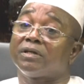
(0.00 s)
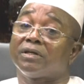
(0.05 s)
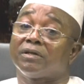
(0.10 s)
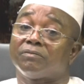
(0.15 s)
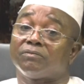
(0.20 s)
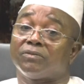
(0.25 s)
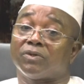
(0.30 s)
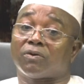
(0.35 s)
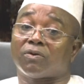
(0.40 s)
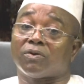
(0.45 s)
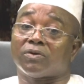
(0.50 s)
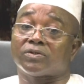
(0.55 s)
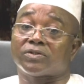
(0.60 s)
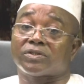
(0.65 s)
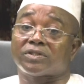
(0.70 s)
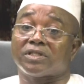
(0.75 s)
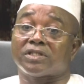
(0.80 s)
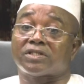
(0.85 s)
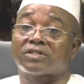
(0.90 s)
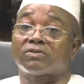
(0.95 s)

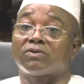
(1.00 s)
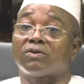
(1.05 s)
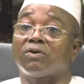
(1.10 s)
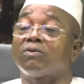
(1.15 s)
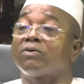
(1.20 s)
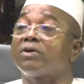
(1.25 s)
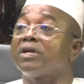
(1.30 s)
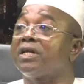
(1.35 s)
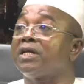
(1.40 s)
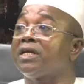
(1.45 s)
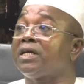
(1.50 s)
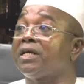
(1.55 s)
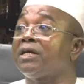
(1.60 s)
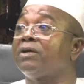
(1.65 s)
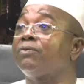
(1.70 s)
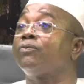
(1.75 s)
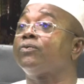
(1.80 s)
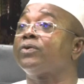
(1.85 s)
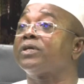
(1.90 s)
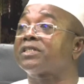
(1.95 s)
because it's not only
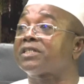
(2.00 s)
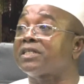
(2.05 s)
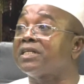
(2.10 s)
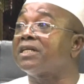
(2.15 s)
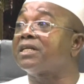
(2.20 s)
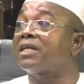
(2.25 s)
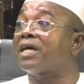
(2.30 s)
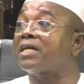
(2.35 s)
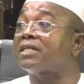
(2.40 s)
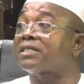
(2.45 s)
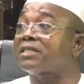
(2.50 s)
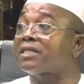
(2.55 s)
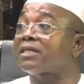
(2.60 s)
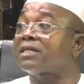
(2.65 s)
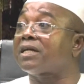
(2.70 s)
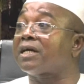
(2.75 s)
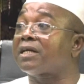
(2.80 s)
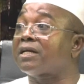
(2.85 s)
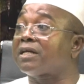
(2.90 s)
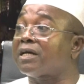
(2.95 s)
within
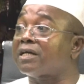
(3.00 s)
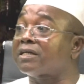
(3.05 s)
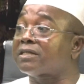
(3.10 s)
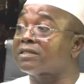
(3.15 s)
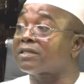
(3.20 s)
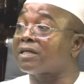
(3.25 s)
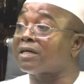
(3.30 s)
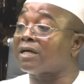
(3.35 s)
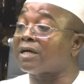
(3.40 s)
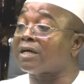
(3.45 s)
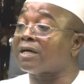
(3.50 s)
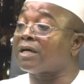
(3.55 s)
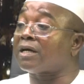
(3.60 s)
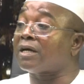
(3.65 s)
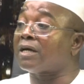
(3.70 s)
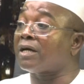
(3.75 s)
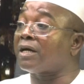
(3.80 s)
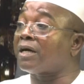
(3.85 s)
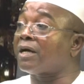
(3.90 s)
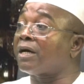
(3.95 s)
Nigeria that
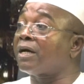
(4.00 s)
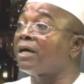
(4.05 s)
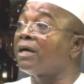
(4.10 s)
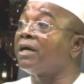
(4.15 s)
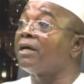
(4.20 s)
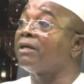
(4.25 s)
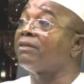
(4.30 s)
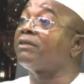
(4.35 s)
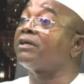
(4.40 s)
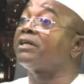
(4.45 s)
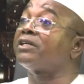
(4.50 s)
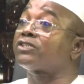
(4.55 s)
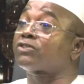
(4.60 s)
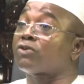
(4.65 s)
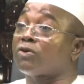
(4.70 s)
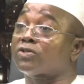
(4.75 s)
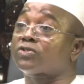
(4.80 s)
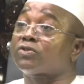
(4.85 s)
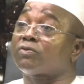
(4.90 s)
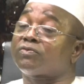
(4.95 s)
the
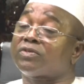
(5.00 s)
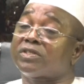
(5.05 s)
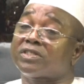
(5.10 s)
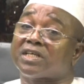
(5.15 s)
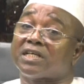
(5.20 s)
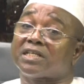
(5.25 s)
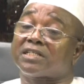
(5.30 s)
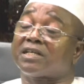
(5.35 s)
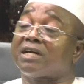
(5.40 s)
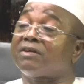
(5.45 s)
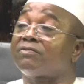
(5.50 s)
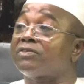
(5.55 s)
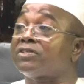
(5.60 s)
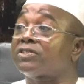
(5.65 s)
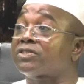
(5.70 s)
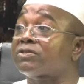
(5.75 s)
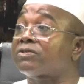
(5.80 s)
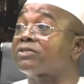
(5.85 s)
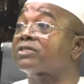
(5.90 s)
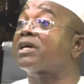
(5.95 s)
results of these
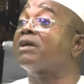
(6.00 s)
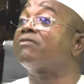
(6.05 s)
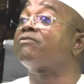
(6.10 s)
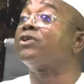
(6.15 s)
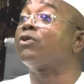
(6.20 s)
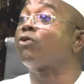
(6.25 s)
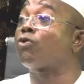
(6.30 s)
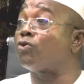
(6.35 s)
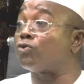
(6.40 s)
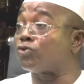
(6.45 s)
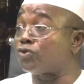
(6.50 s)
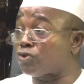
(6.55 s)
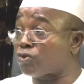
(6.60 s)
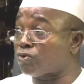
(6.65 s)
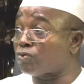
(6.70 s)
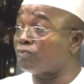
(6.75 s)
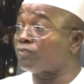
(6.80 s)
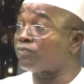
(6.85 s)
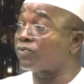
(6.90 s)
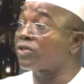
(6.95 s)
examinations are being
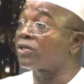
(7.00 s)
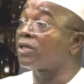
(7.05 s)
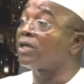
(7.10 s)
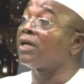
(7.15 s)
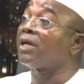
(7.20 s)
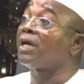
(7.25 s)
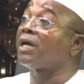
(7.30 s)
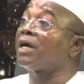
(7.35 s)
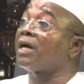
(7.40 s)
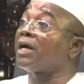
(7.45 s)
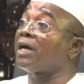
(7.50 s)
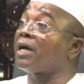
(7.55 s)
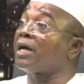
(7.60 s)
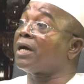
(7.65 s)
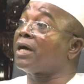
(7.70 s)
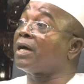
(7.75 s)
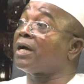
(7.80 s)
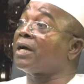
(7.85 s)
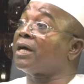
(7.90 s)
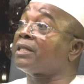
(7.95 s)
consumed.
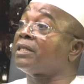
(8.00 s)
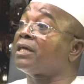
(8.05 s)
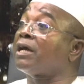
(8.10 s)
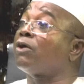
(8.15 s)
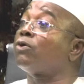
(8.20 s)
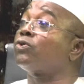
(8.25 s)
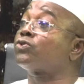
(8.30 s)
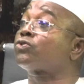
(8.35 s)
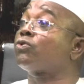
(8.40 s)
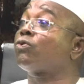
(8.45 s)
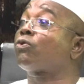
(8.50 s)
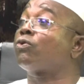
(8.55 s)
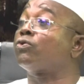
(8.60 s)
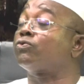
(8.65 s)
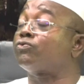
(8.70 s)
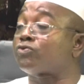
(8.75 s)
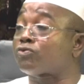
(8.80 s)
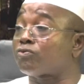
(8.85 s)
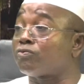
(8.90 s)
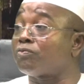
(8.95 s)
They are also
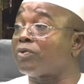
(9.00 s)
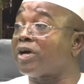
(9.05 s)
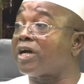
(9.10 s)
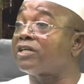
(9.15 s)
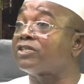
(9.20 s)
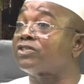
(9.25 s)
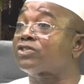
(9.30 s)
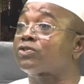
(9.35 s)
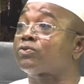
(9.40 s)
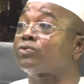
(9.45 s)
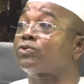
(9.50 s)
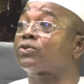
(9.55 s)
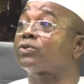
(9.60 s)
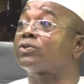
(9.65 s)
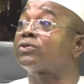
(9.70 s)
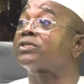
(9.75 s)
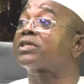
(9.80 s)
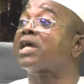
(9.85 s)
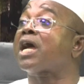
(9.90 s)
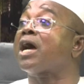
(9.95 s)
consumed by
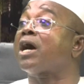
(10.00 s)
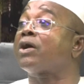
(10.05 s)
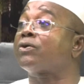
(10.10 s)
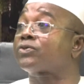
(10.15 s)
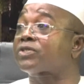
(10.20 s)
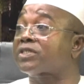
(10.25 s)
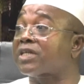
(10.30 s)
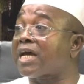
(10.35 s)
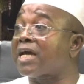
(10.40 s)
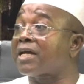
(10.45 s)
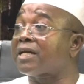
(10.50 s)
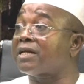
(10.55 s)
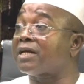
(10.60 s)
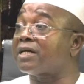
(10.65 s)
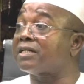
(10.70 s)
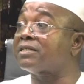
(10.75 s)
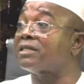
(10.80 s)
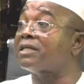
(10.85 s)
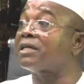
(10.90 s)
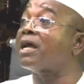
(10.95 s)
institutions outside
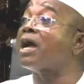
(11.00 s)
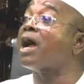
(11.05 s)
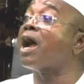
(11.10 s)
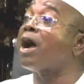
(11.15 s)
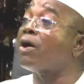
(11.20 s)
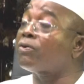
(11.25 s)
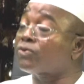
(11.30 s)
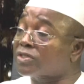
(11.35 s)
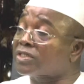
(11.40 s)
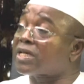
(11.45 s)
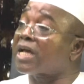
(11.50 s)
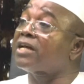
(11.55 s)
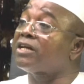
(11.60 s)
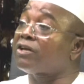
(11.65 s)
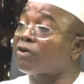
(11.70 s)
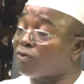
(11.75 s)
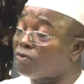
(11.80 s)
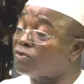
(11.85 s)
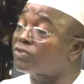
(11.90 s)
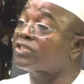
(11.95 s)
Nigeria, outside the
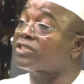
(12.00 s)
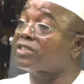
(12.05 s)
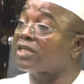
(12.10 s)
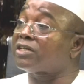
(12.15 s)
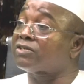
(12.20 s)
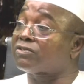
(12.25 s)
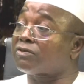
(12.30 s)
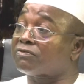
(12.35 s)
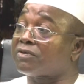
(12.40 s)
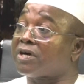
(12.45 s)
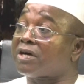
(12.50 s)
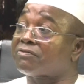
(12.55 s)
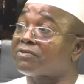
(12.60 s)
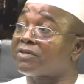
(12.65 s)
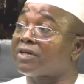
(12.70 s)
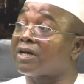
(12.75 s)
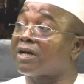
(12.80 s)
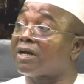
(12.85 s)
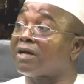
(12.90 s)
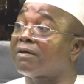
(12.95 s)
continent of
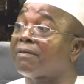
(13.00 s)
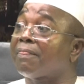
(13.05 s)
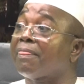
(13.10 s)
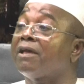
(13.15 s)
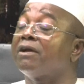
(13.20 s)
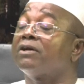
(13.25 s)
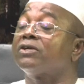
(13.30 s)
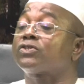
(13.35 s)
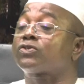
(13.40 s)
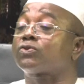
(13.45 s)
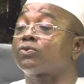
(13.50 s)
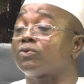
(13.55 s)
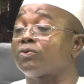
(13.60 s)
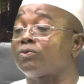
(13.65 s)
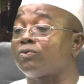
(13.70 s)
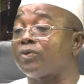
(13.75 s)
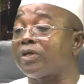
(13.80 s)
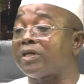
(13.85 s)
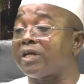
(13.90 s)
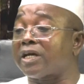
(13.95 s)
Africa. So
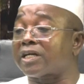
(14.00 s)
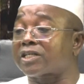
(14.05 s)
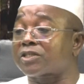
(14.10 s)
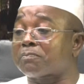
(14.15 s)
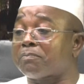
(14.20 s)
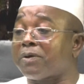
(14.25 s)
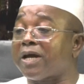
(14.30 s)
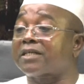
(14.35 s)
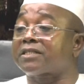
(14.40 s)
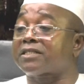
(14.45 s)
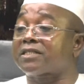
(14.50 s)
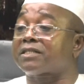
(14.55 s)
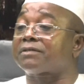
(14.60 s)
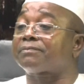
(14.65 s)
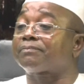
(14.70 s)
we expect